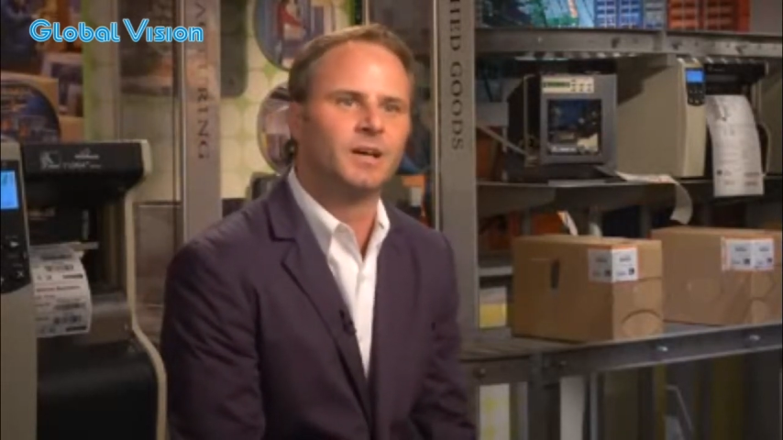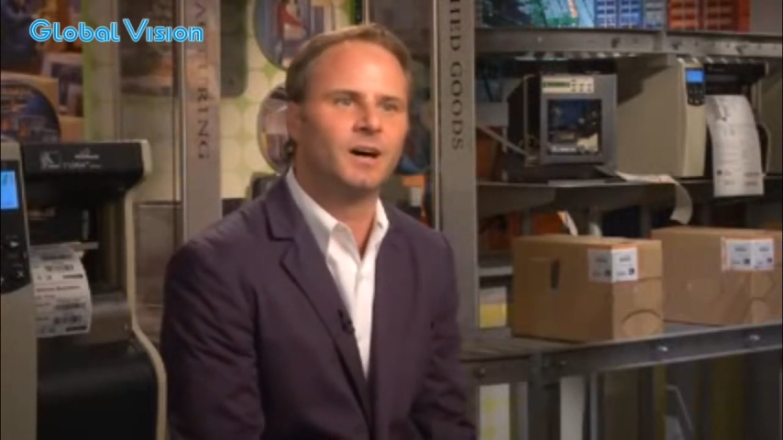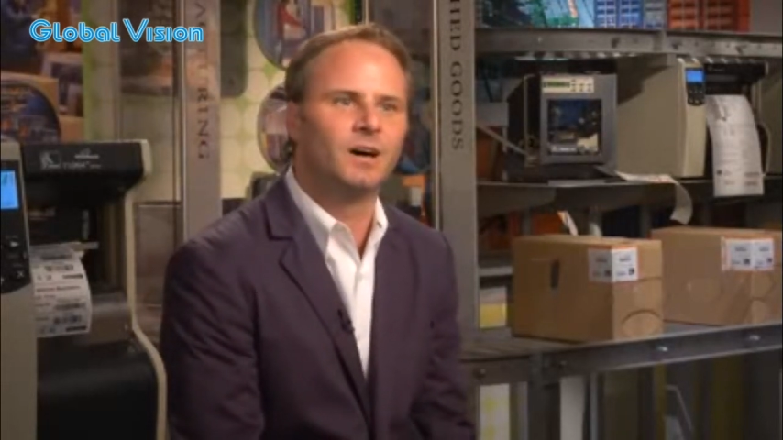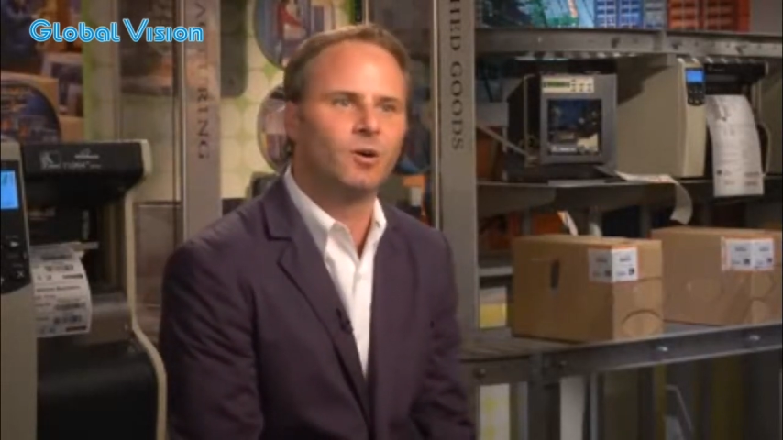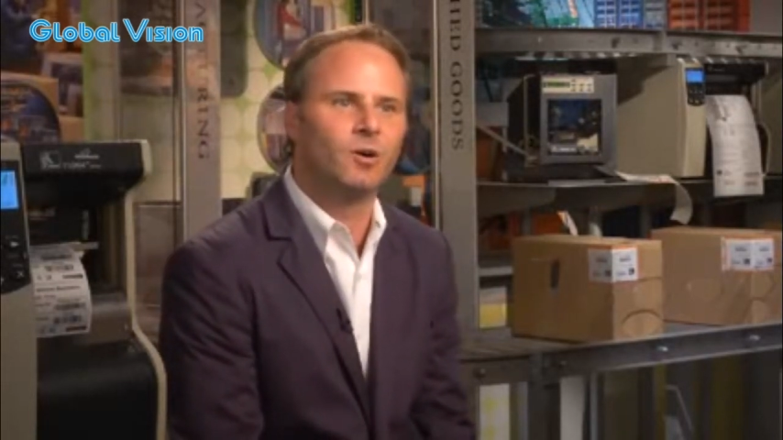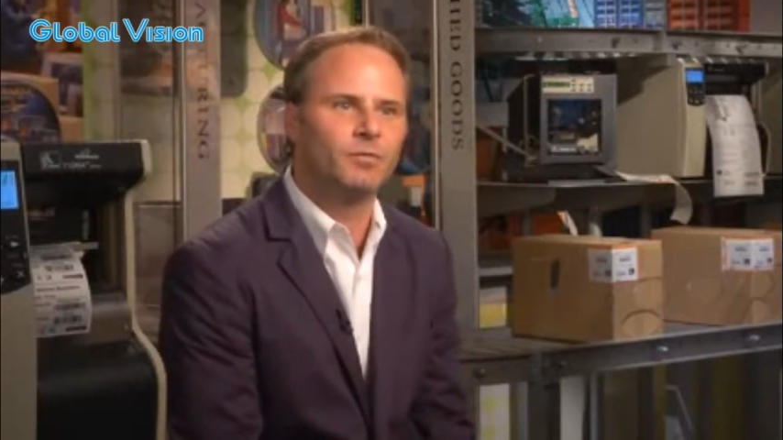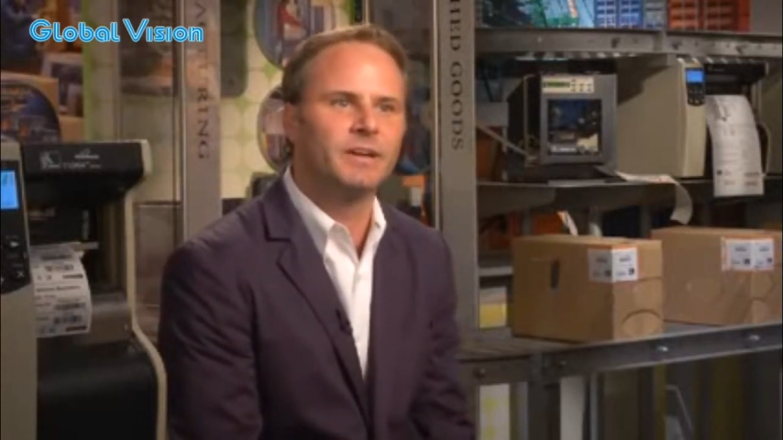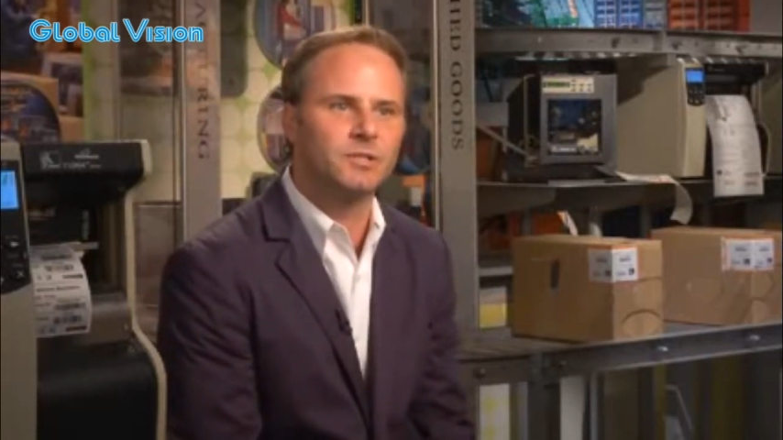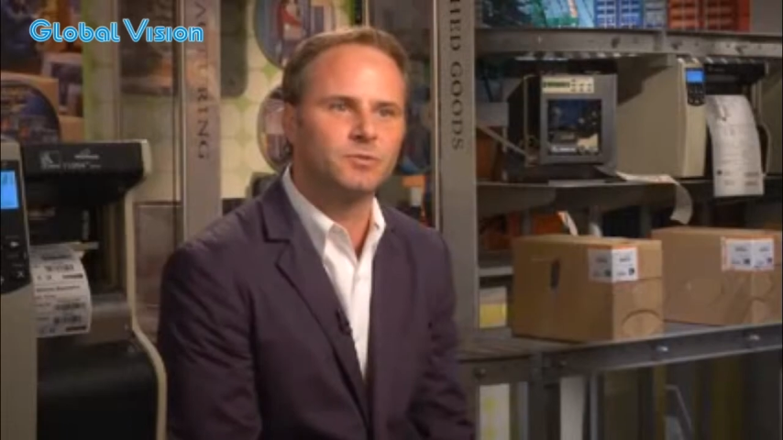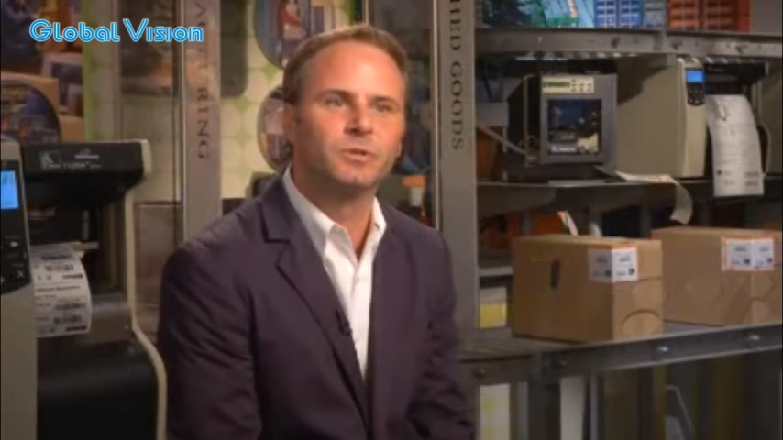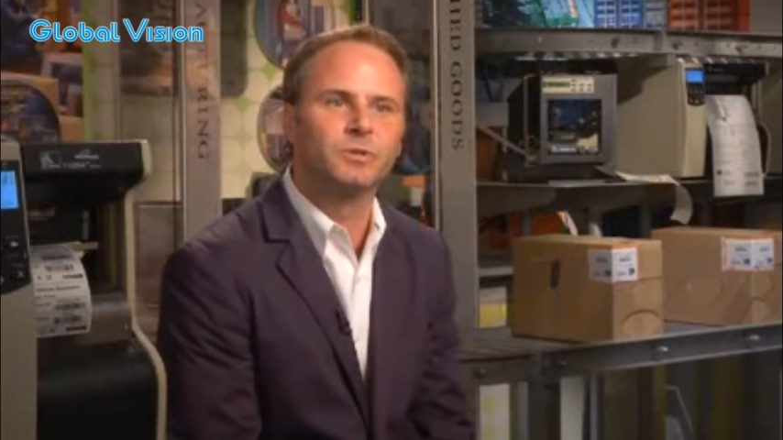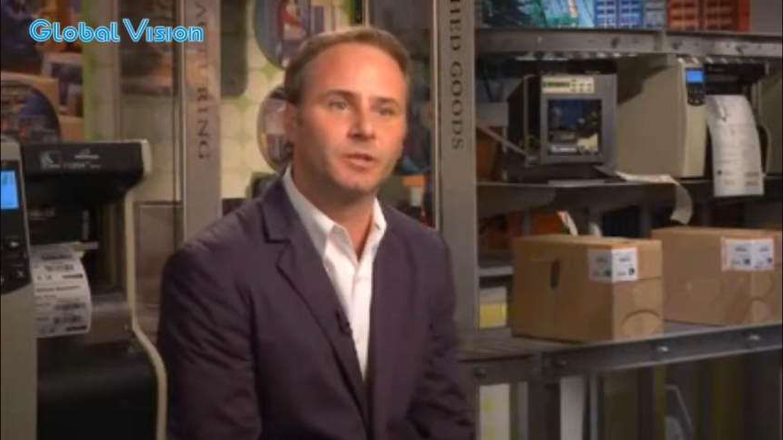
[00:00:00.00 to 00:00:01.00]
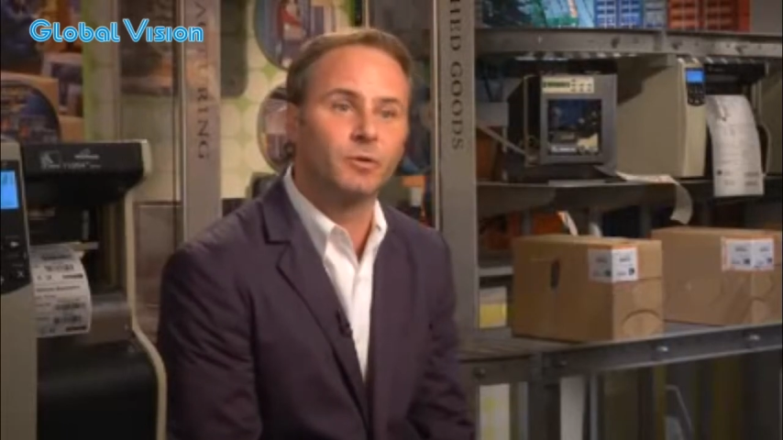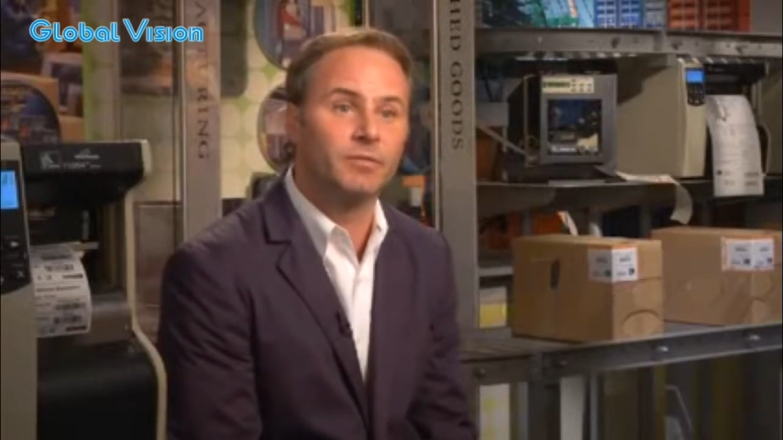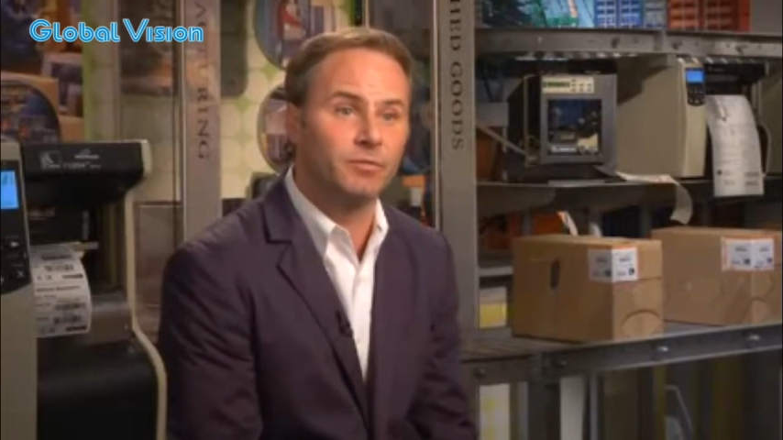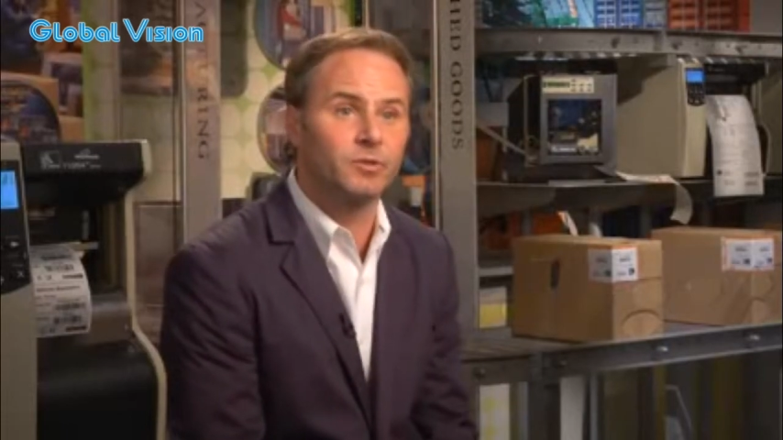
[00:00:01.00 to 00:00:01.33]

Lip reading: RFID is really great